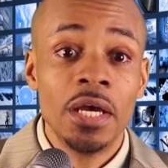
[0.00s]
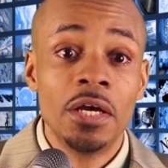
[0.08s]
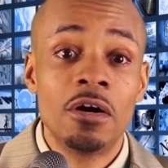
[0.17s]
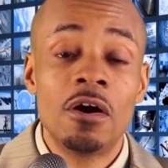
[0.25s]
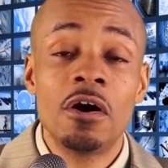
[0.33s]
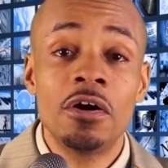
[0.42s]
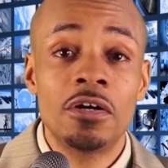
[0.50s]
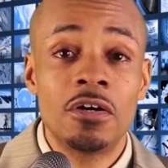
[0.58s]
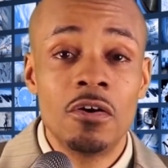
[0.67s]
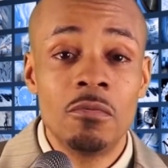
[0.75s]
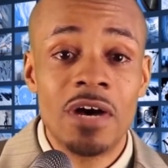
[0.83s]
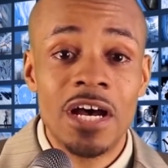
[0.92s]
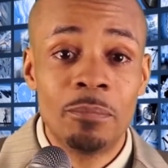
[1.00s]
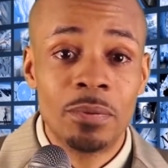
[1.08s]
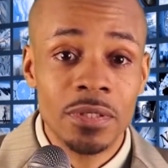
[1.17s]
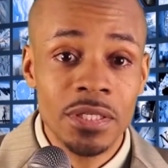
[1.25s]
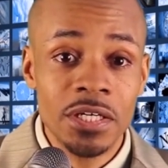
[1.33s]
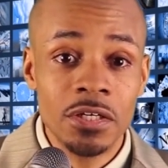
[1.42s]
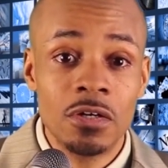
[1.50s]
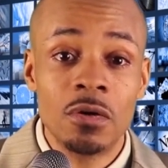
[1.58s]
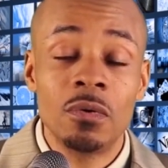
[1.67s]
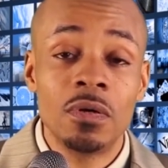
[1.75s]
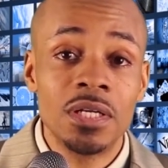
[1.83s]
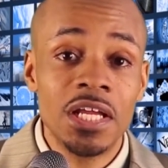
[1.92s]
An article by
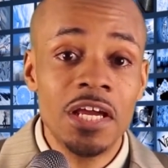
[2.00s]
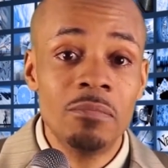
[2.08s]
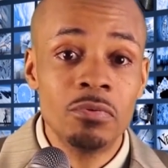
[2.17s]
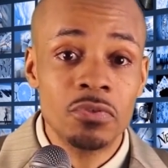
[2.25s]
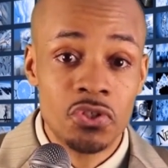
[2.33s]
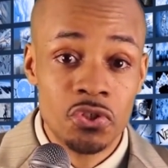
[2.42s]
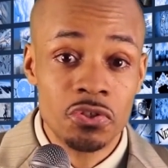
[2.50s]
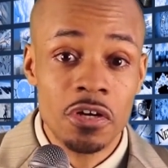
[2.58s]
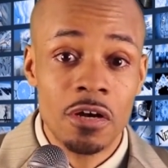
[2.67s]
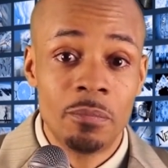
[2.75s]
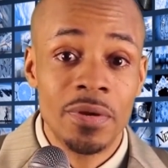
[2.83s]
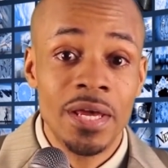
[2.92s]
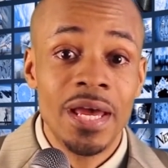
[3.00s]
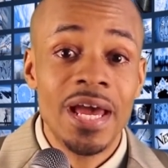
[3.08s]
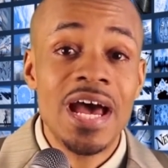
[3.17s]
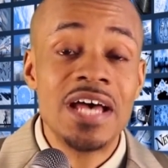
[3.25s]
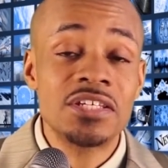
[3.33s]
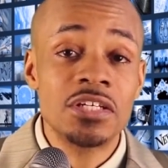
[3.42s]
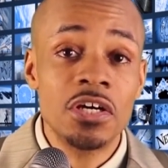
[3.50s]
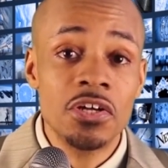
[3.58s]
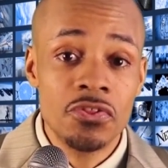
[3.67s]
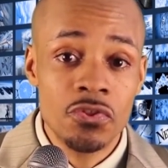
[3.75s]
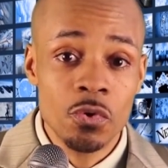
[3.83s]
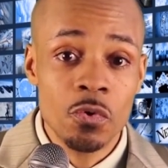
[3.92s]
Politico labels Trump as an
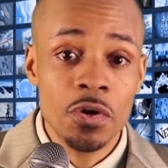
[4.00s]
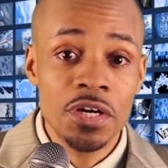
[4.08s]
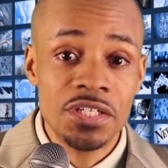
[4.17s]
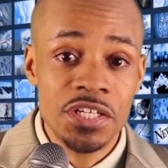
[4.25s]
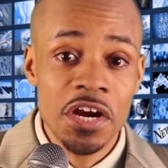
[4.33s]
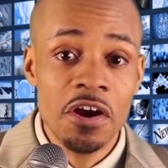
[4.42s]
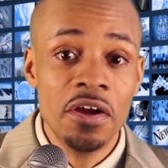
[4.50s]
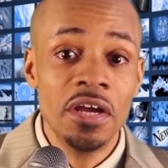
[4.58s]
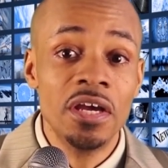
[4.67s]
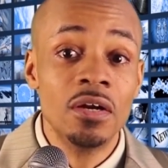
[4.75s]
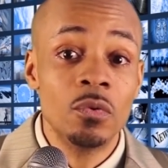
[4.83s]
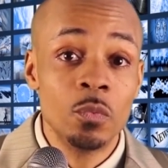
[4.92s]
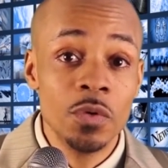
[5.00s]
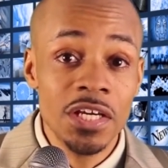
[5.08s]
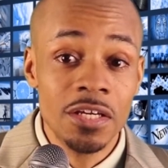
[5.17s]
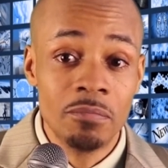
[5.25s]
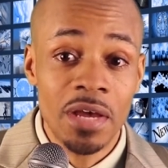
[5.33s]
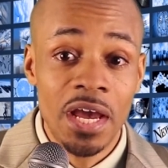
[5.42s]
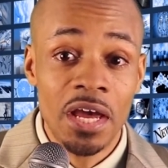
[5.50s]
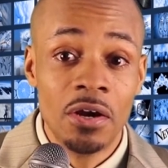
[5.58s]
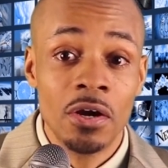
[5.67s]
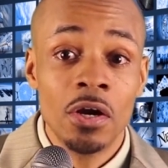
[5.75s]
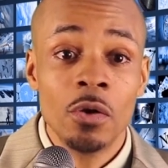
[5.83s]
authoritarian weak man,